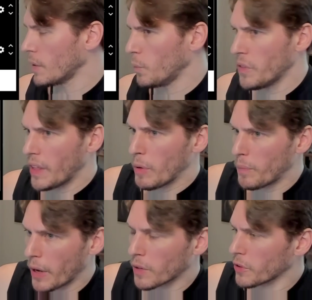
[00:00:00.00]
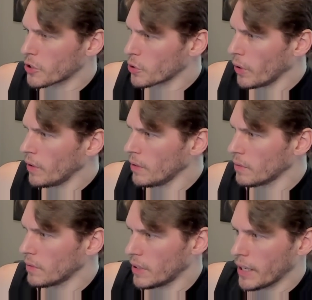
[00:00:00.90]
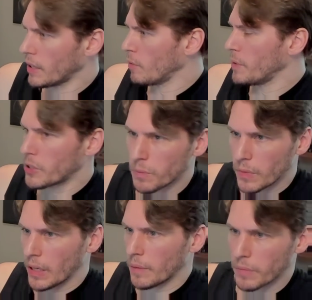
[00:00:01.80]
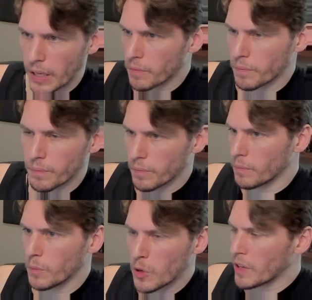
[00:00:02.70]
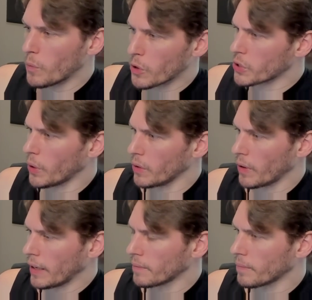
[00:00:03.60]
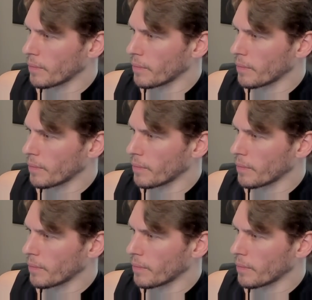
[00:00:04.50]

wouldn't that be better for the soil? They they would be um, kind of moving more soil, right?